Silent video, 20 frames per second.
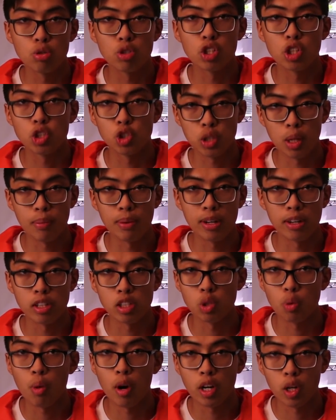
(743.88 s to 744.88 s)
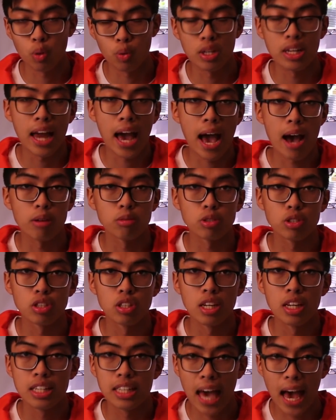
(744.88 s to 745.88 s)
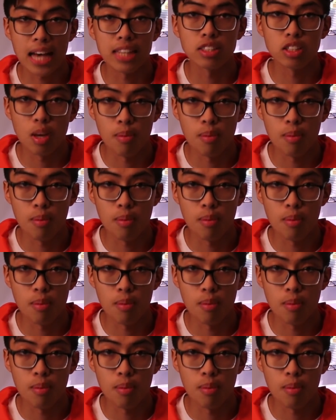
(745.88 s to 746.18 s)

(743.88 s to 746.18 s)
contributor to our greenhouse gas